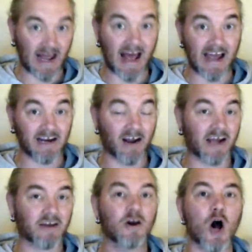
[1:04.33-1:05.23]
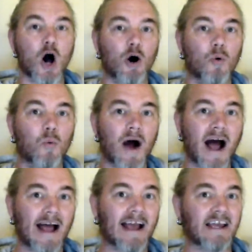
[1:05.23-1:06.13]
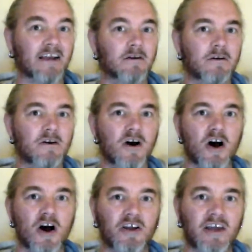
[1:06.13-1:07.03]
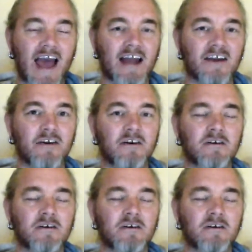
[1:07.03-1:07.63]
a, like away, again,